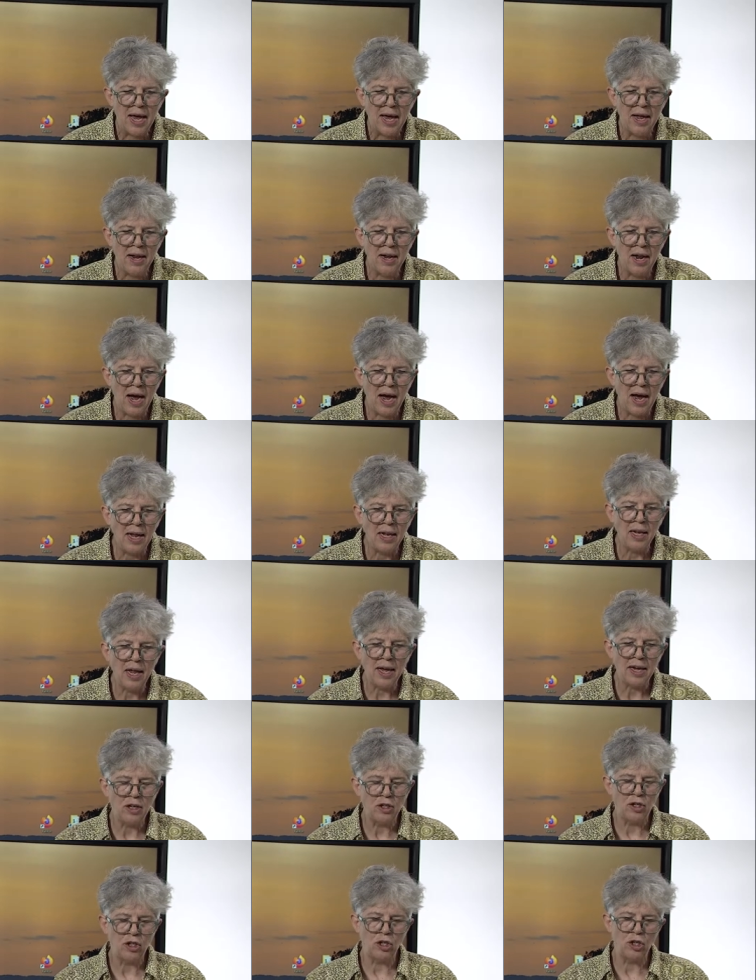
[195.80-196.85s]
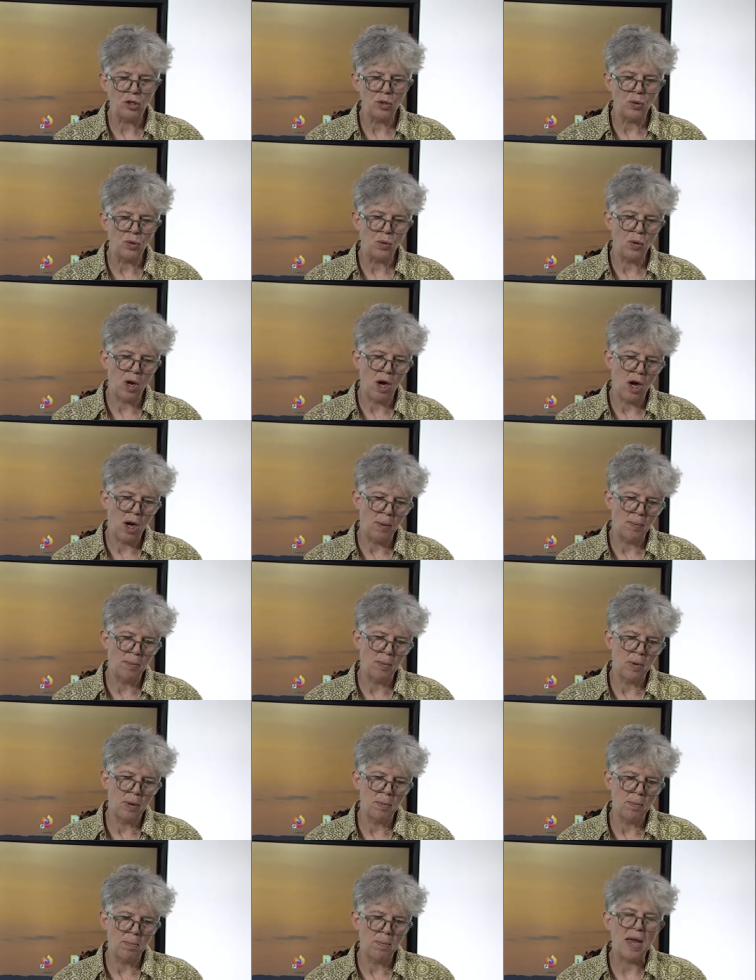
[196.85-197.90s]
And I like to um,
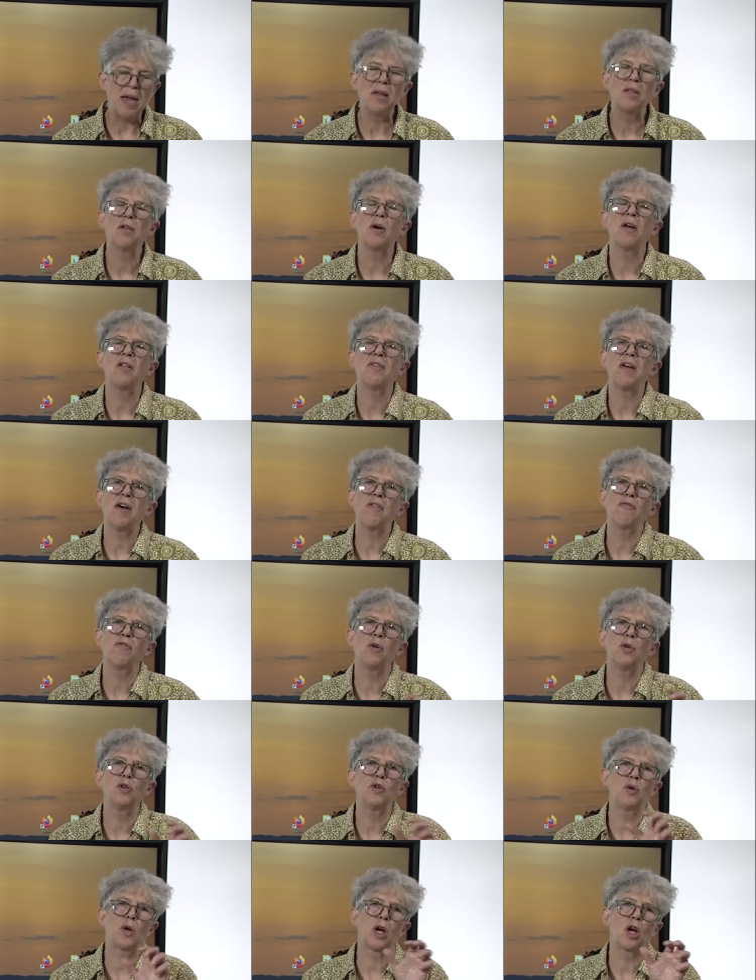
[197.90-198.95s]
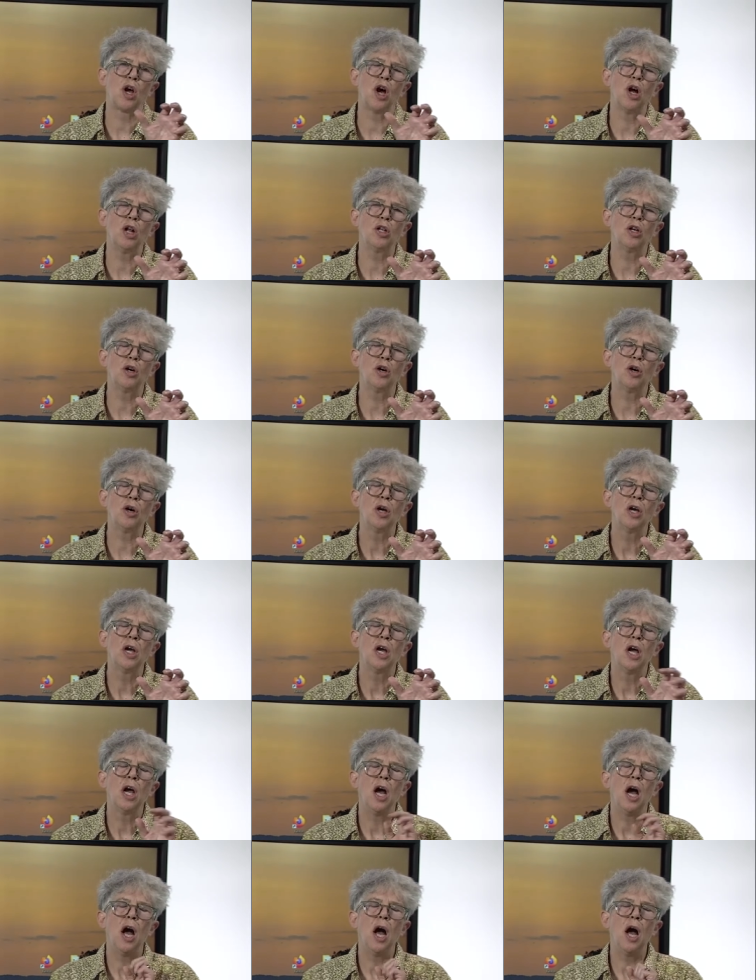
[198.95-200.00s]
make the, that folder a color
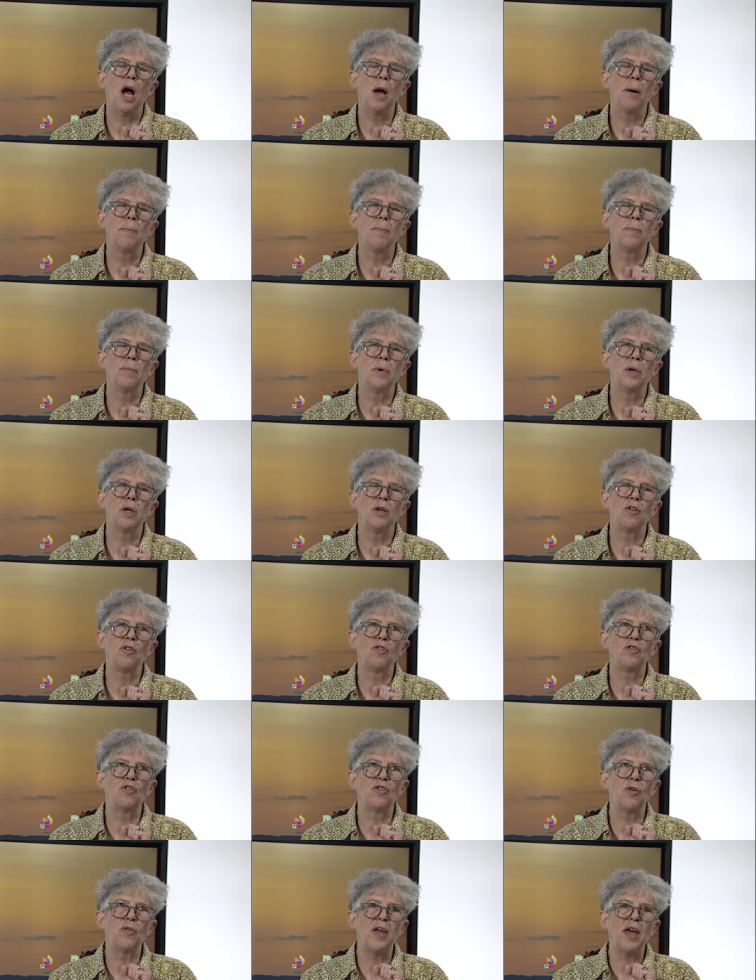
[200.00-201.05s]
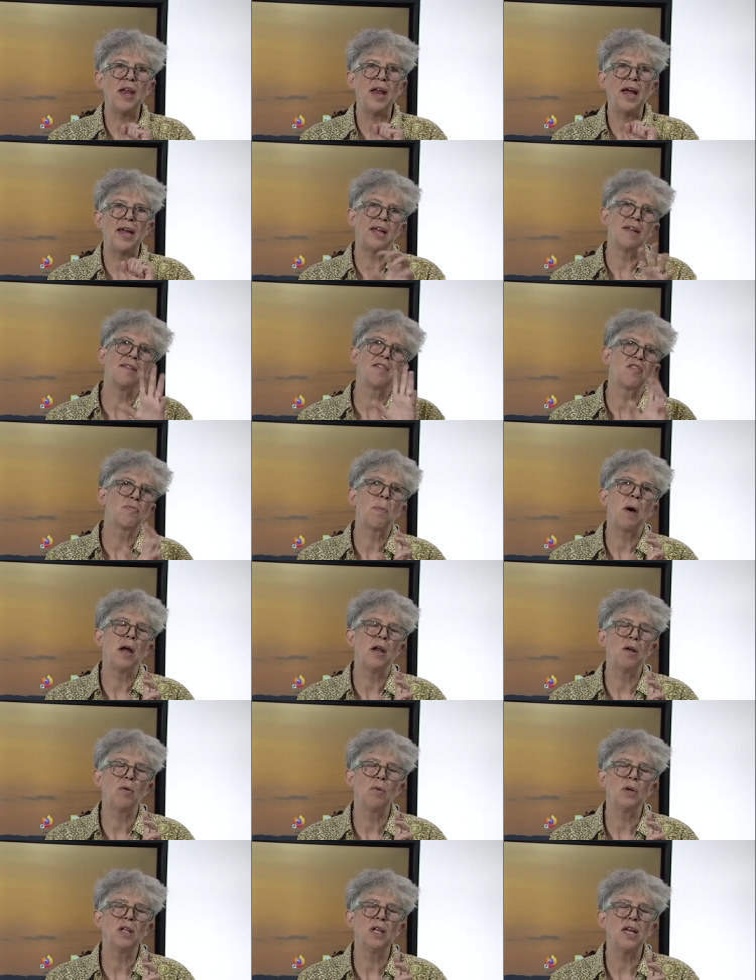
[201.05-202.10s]
um, so that I can spot
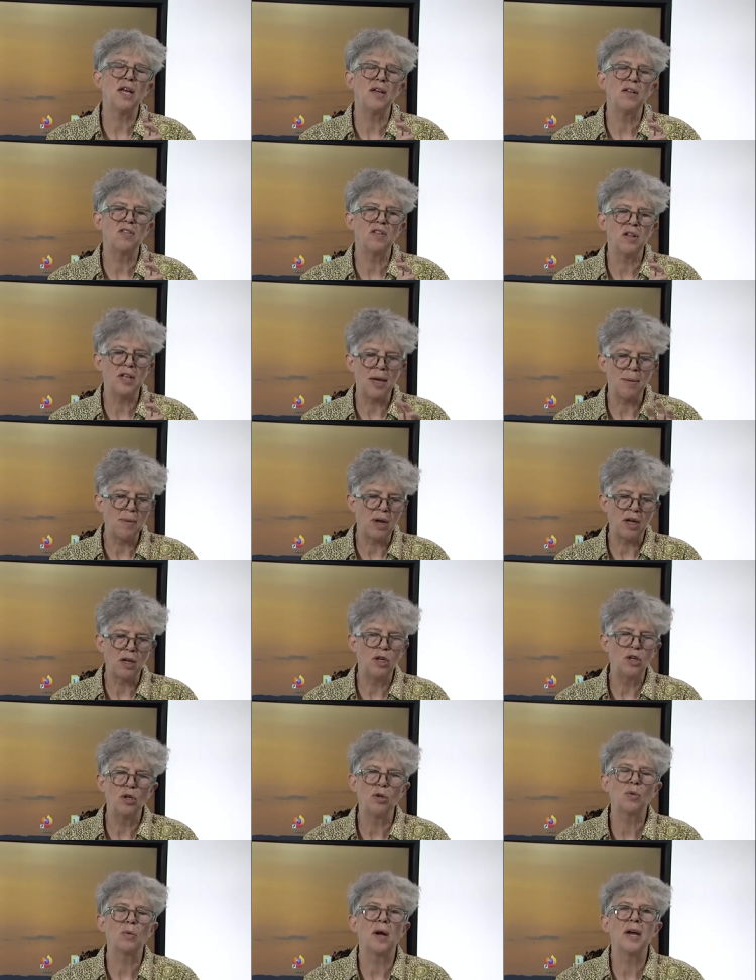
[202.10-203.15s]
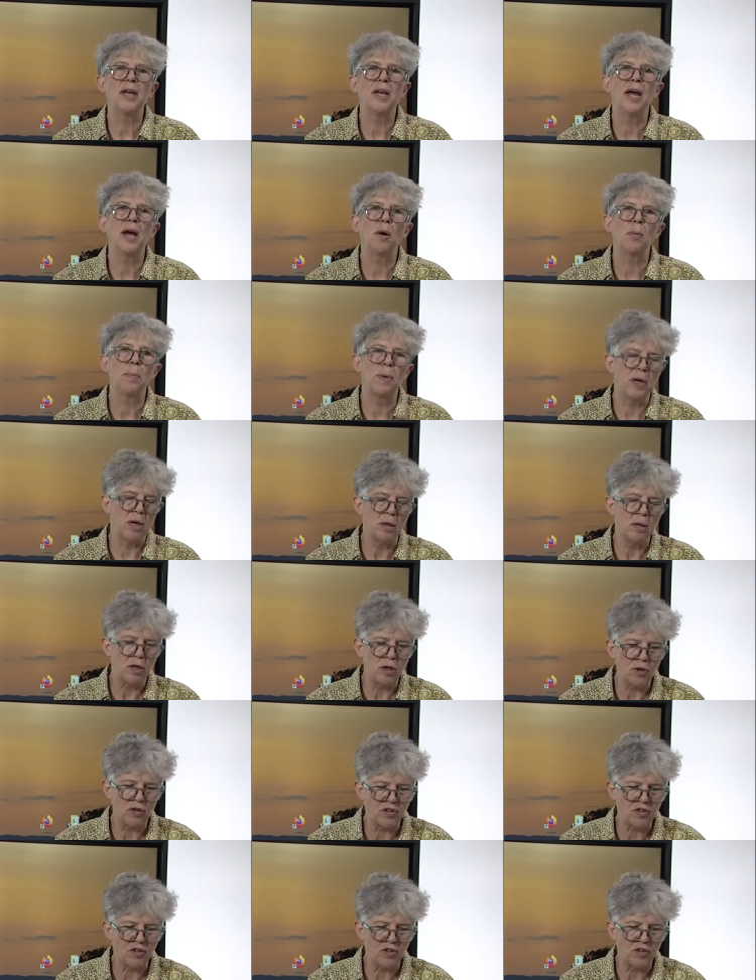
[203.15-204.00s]
it really easily. I'm not going to do it right now, but you'll